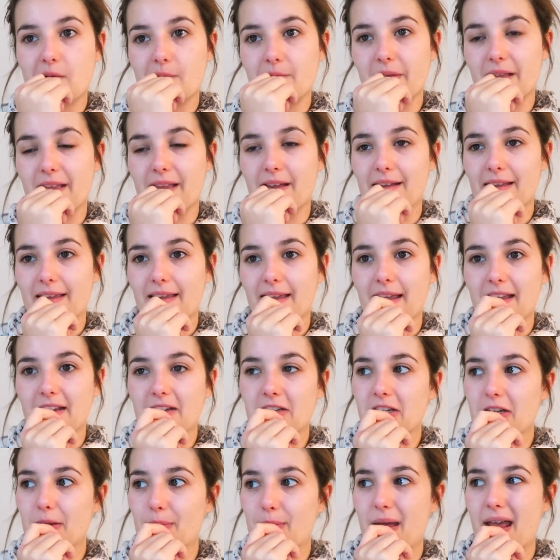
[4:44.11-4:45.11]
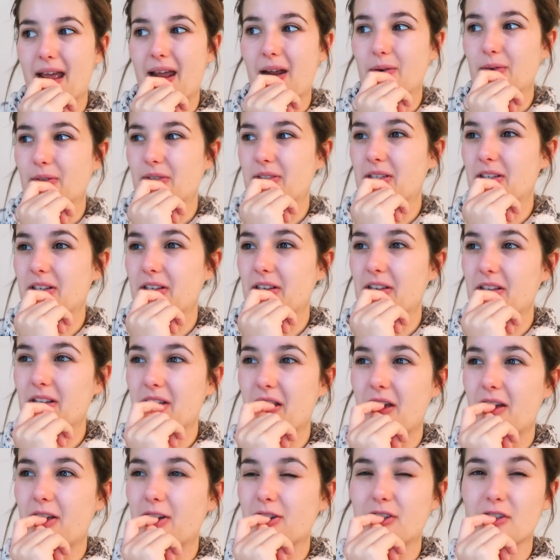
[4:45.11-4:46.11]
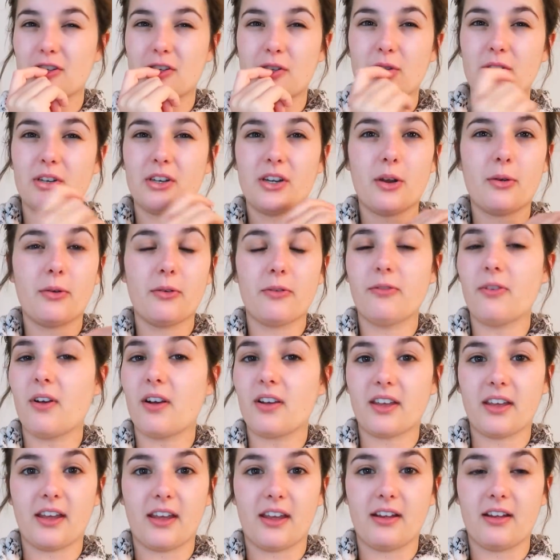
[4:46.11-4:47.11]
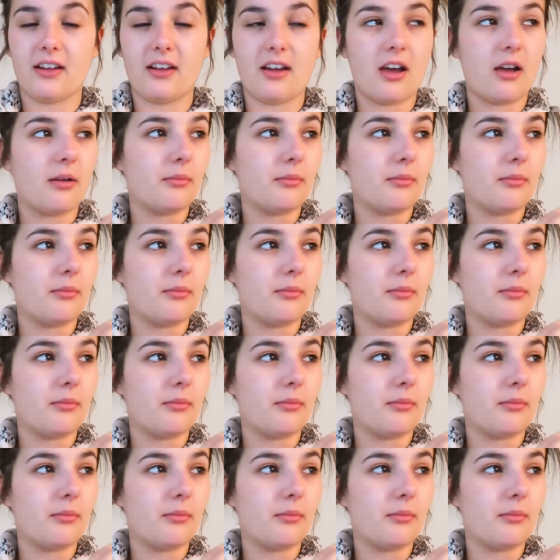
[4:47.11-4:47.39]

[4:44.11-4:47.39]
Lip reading: But yeah, I gained 2 pounds, so I just thought, you know what, fuck it.